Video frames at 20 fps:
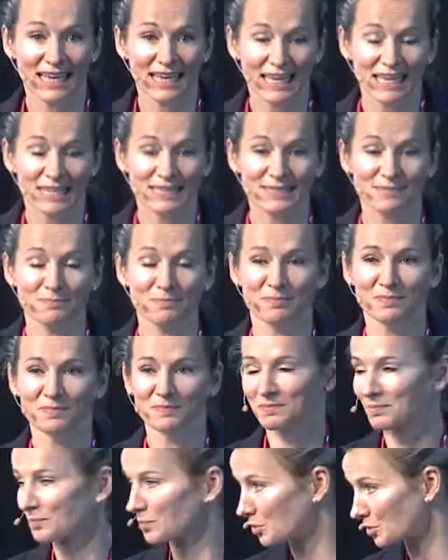he's
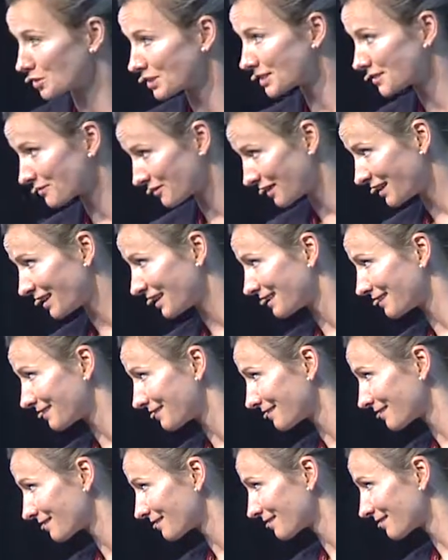breastfeeding
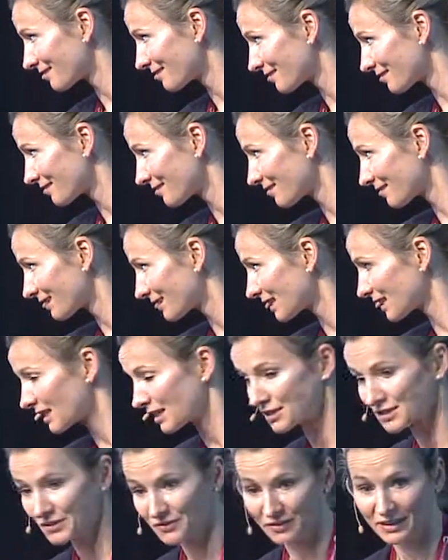
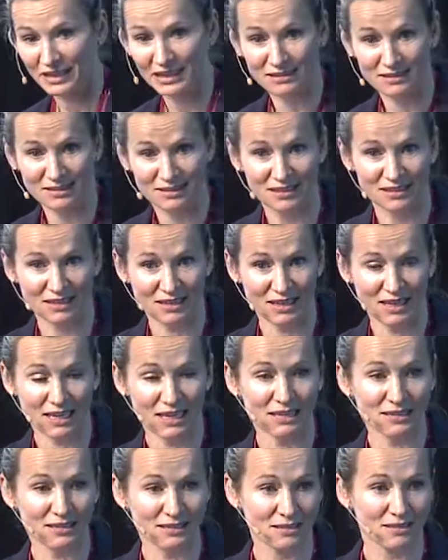his friends.
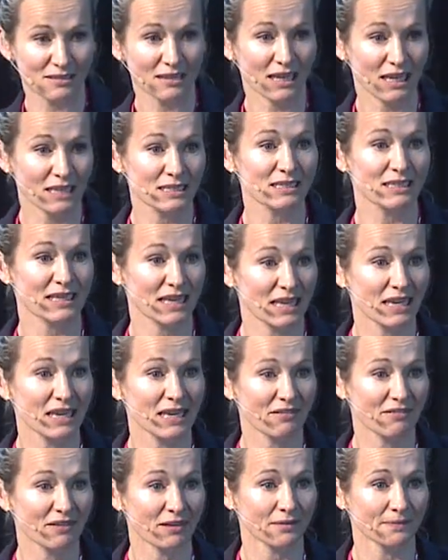He's the
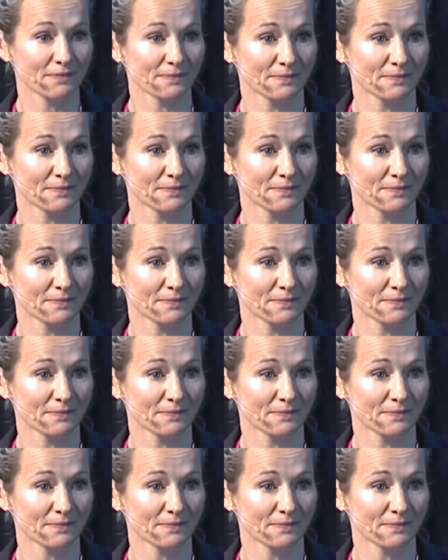caregiver.